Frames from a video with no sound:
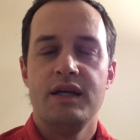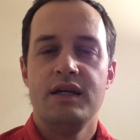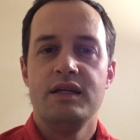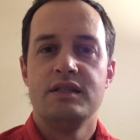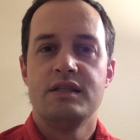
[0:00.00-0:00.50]

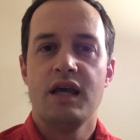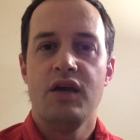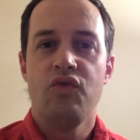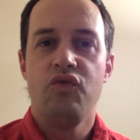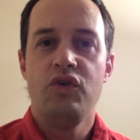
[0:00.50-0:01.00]
is
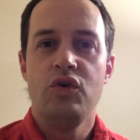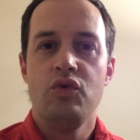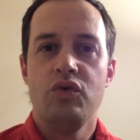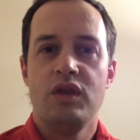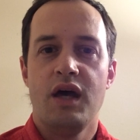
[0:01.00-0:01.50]
a
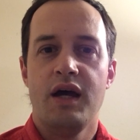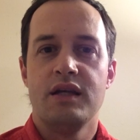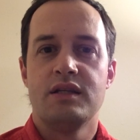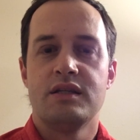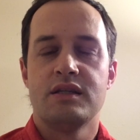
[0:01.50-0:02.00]
view
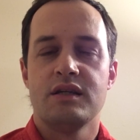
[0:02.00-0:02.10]
that